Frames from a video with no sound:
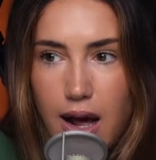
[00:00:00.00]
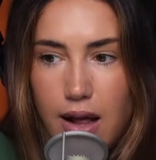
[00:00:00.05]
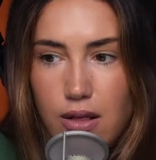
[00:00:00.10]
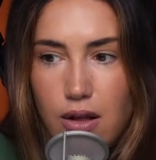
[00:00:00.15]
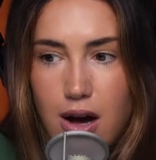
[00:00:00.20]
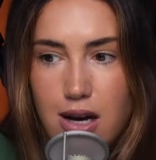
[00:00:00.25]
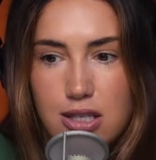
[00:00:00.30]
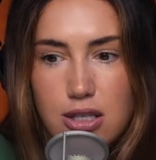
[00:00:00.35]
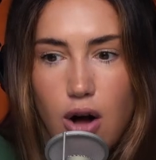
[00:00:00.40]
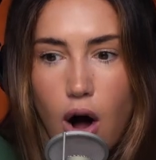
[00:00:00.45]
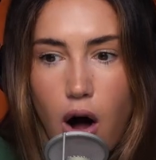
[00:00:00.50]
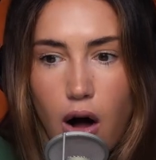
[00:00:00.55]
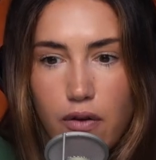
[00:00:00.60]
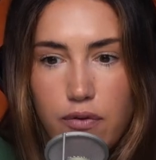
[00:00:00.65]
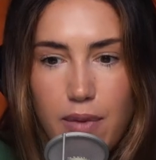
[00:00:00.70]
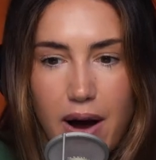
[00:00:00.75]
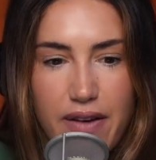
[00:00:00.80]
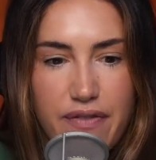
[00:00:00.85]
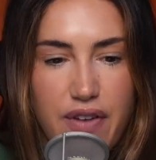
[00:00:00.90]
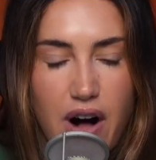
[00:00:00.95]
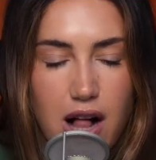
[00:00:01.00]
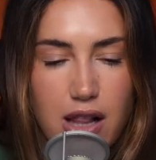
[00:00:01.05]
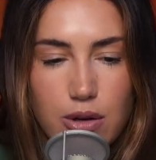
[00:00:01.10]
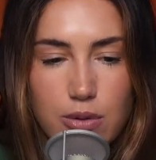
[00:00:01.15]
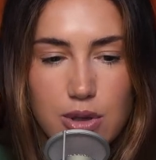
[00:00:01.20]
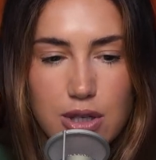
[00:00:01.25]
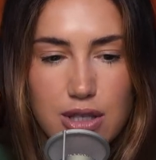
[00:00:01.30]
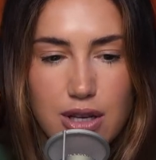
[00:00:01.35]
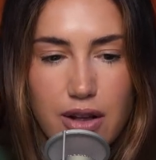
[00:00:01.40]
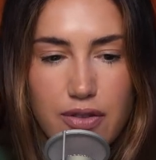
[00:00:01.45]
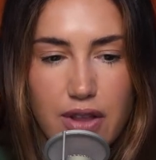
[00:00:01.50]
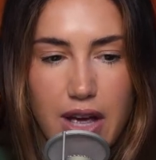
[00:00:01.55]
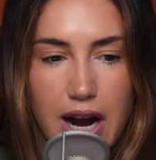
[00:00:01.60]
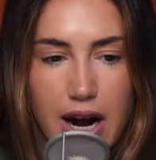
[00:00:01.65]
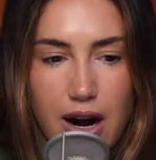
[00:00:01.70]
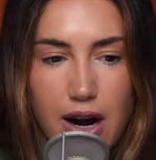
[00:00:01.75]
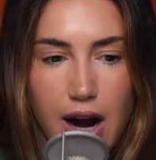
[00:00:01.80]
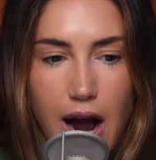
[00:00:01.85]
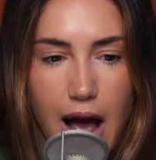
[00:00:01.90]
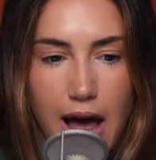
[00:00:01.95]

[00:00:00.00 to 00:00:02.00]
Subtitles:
I lost all of my followers on there,